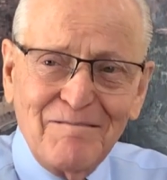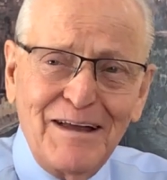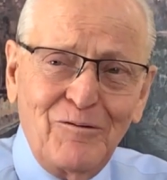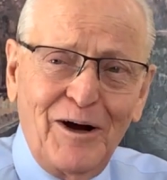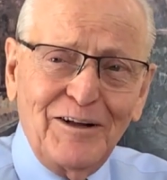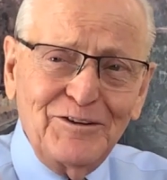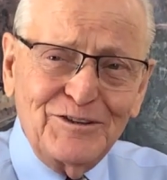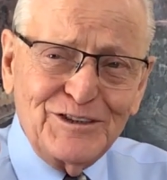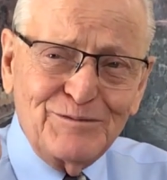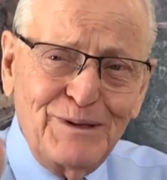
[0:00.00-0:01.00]
Meanwhile,
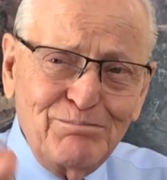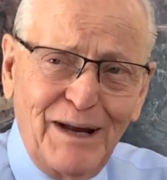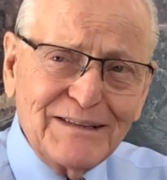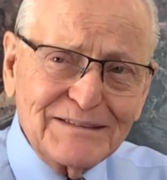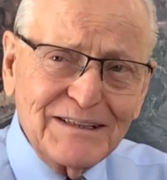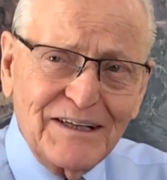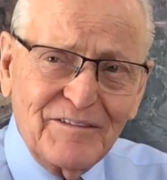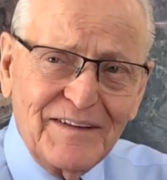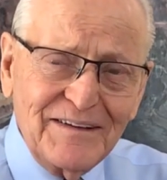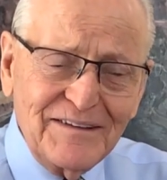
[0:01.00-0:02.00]
you just be blessed in
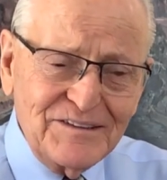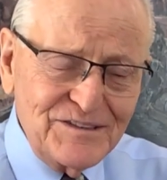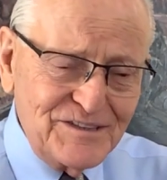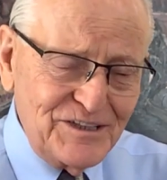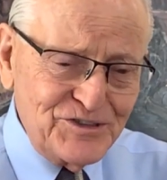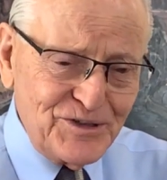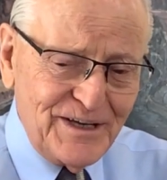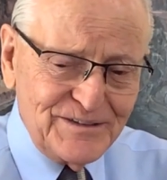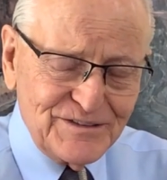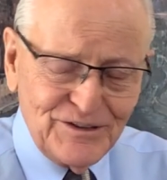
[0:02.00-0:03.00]
everything that you set your
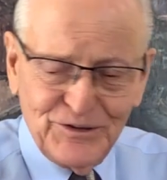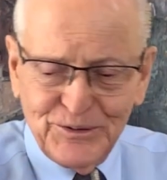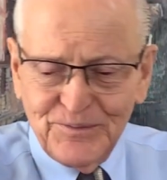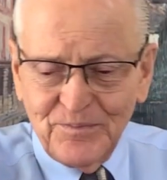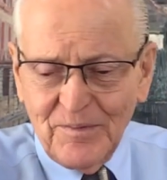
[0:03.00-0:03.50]
hands to do.